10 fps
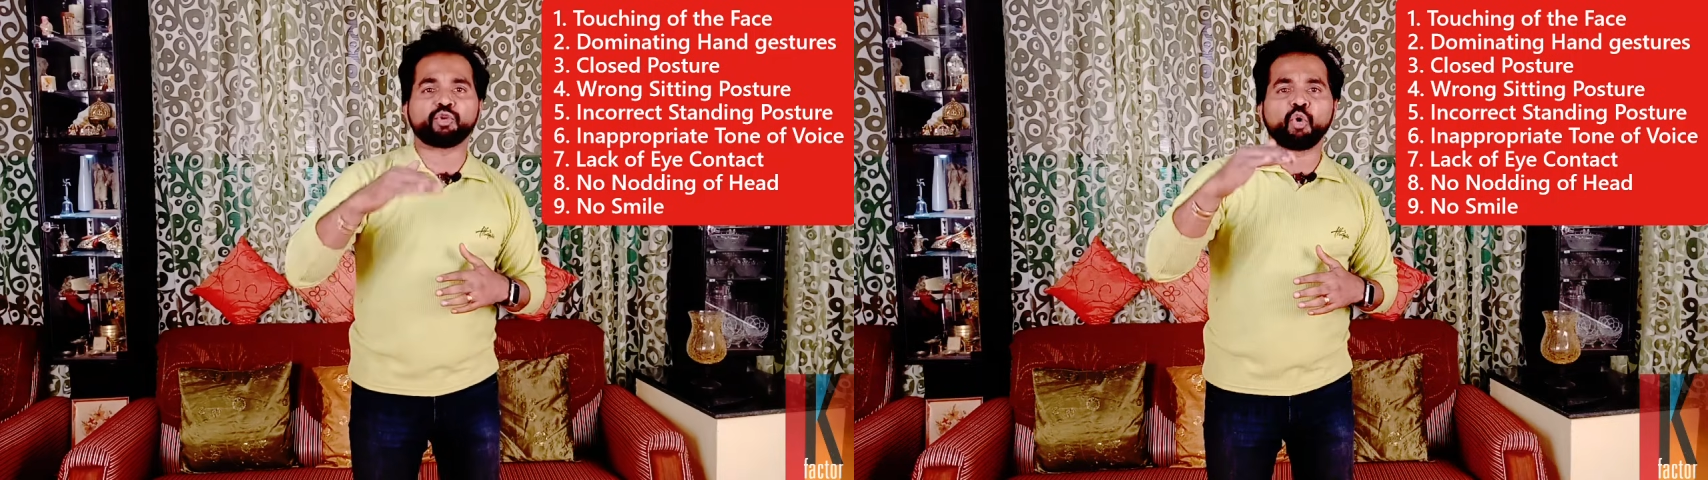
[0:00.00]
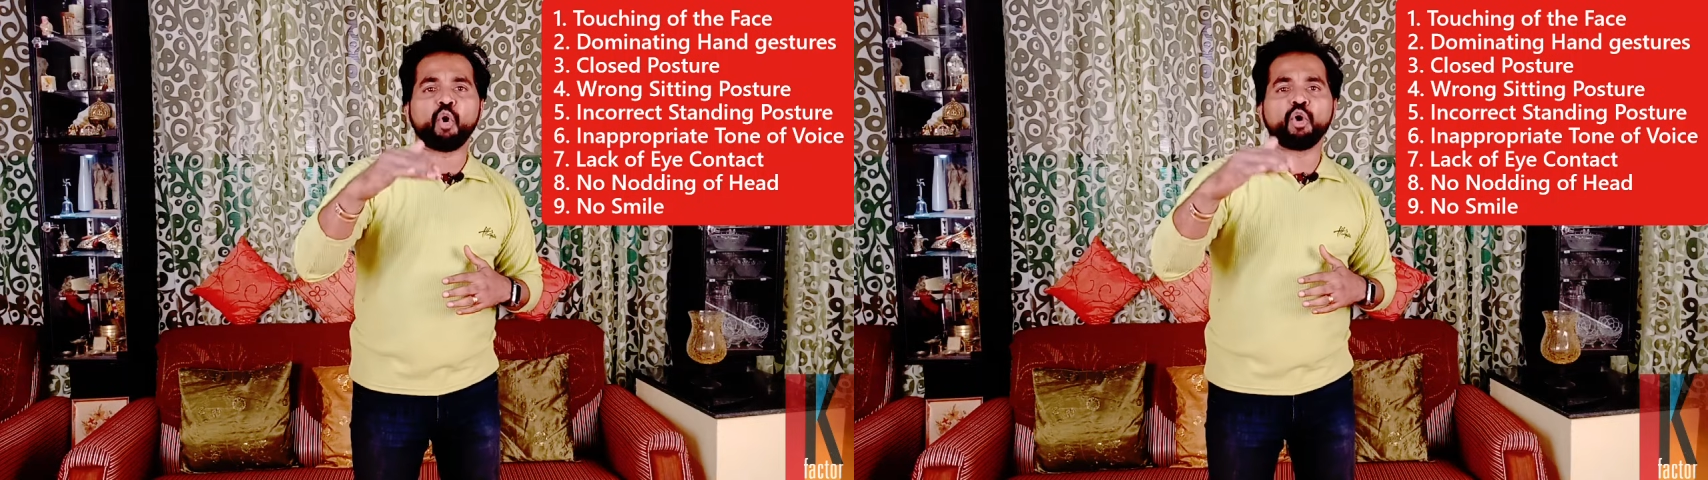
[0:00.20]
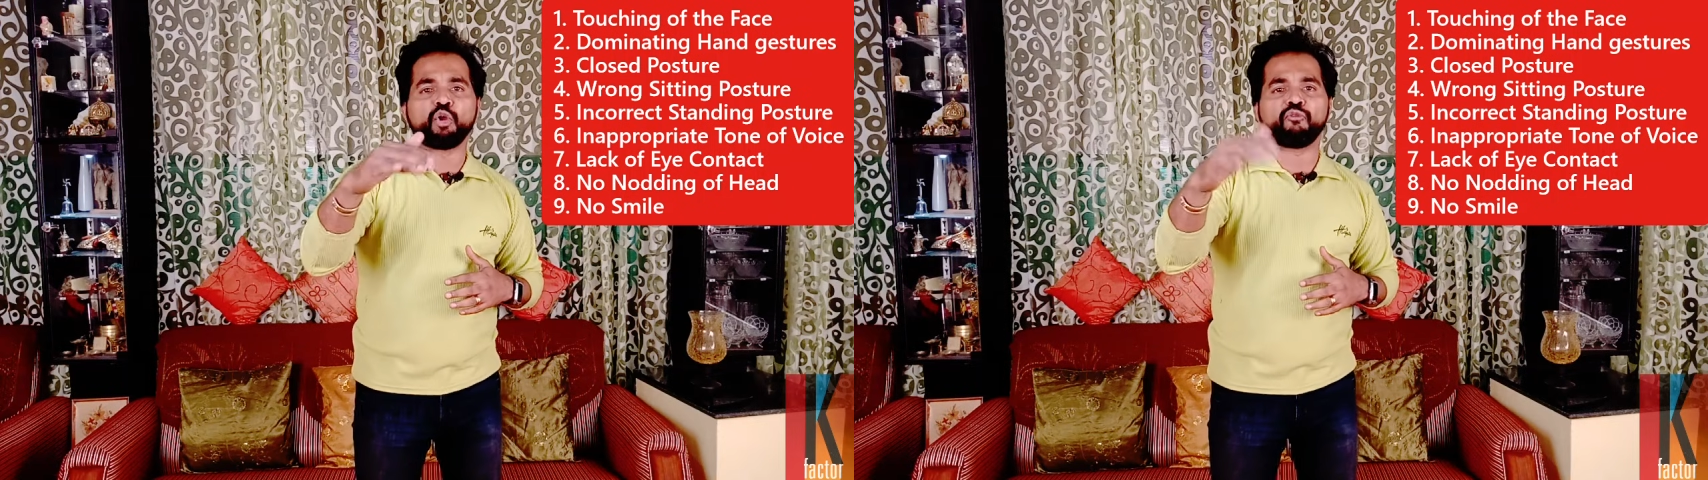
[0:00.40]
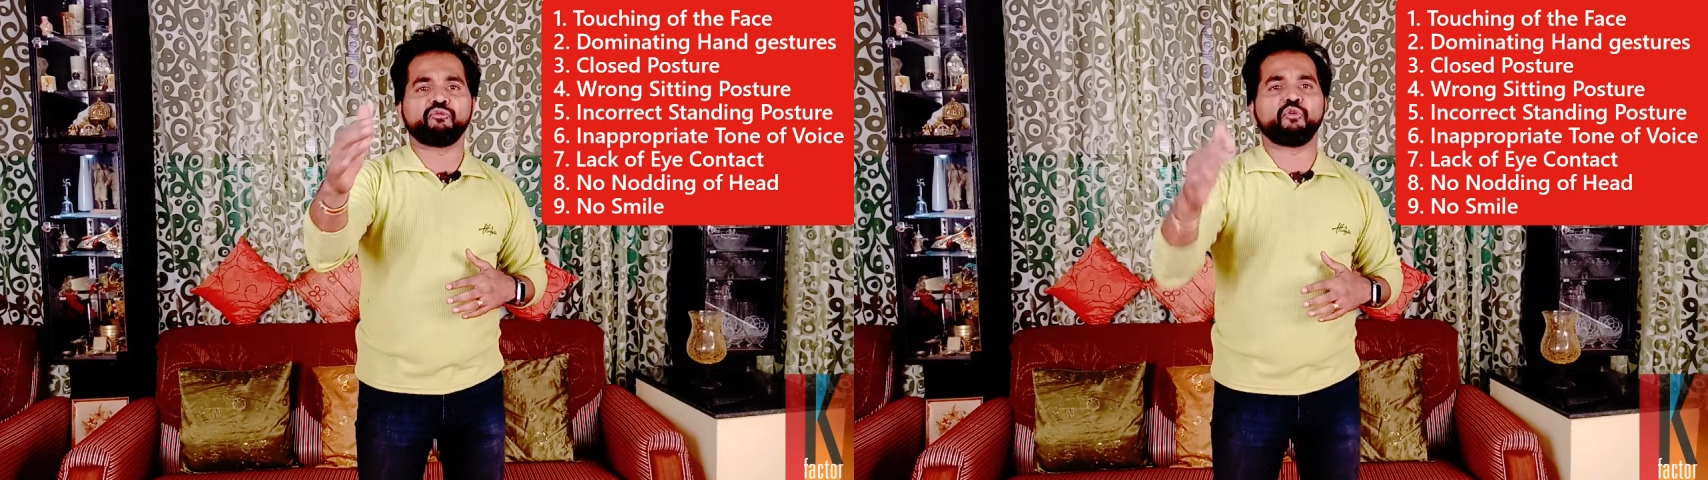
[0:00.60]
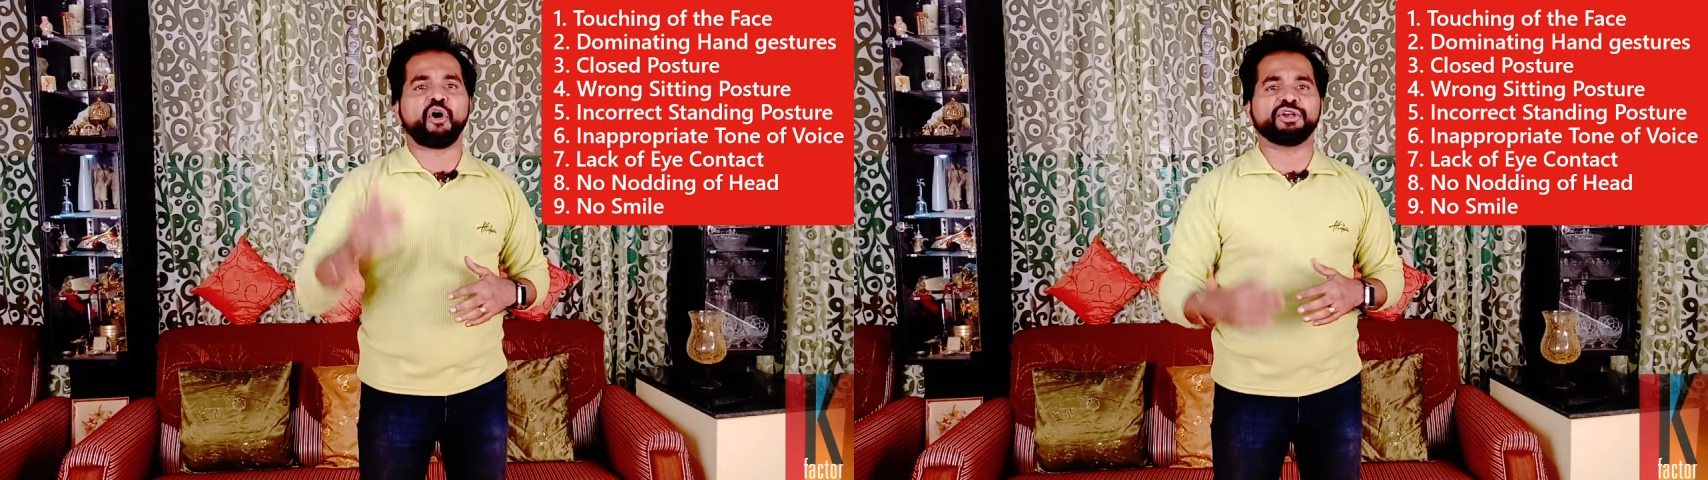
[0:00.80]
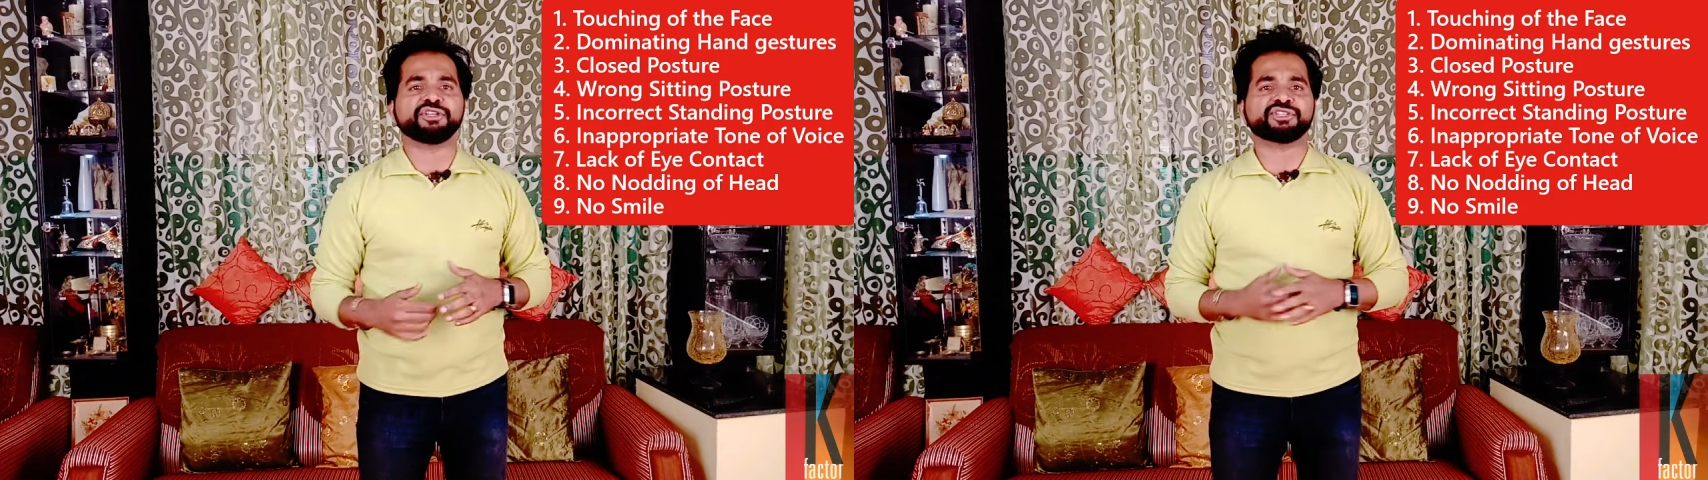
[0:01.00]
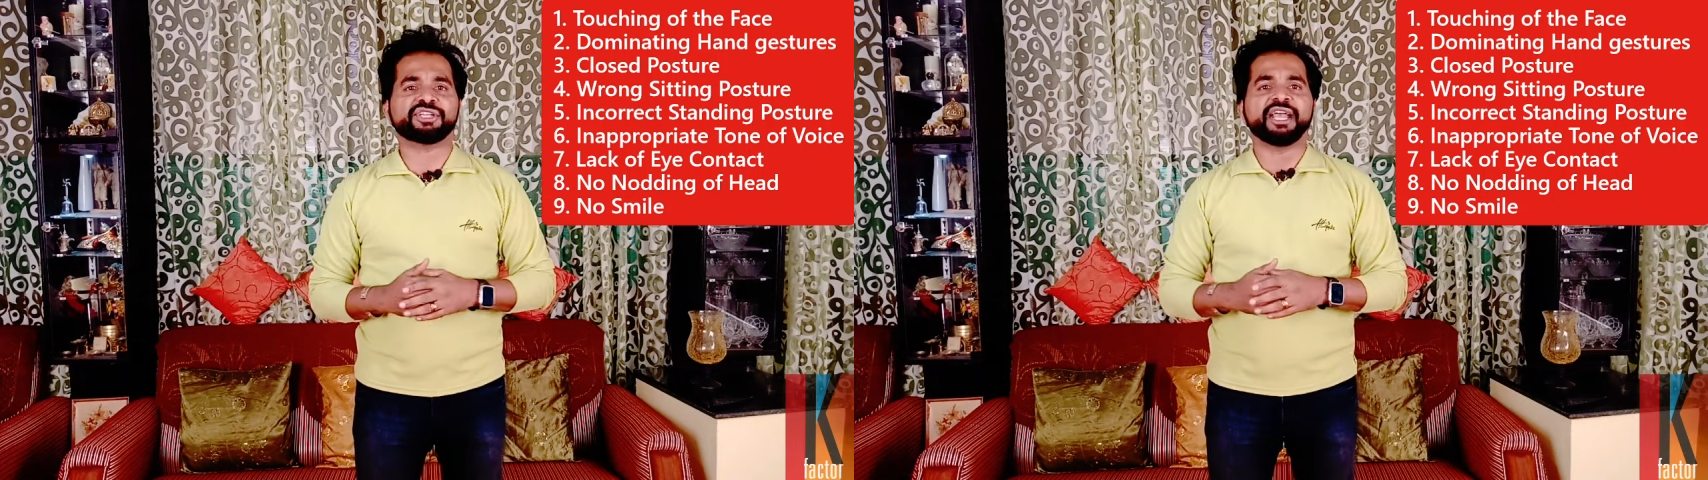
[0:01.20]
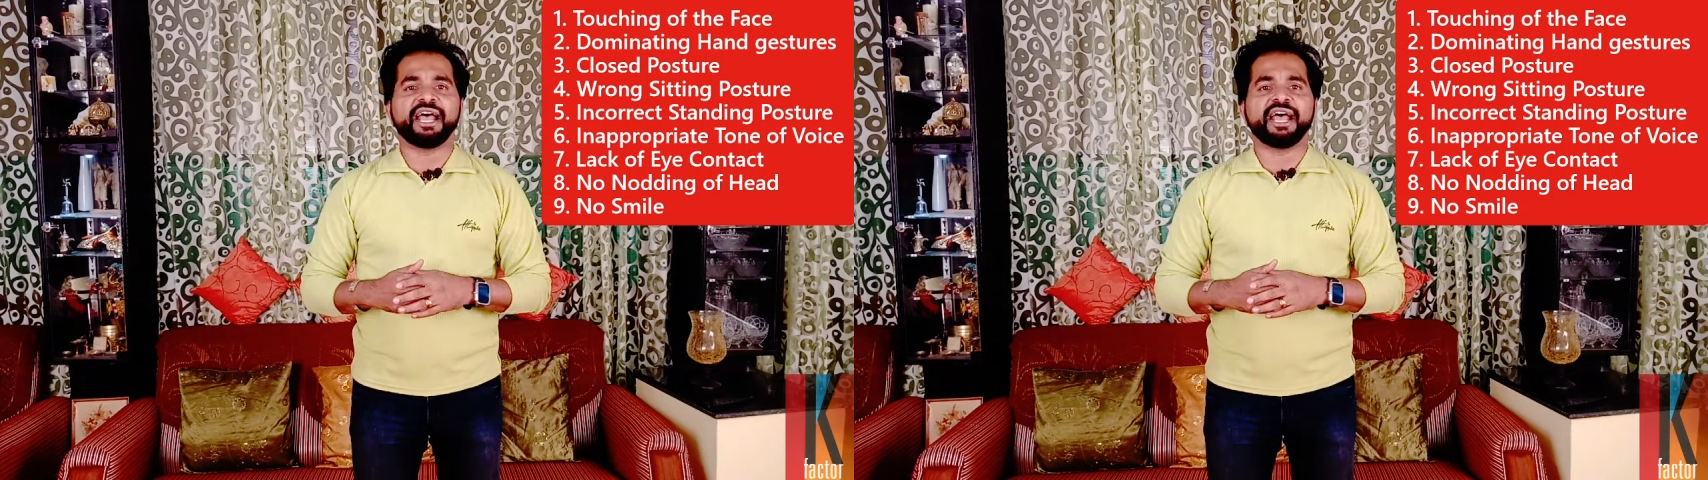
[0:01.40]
tone of voice.